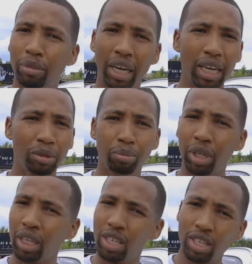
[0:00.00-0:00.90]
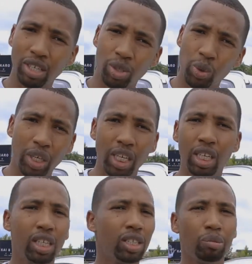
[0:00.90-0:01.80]
may it be
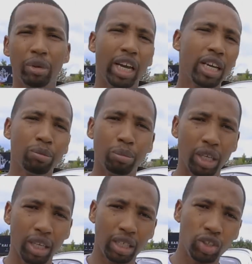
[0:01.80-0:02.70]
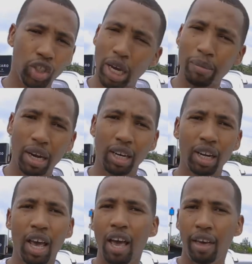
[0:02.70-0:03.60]
Swedish, may it be German,
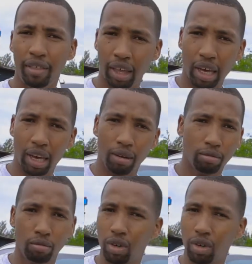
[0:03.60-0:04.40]
the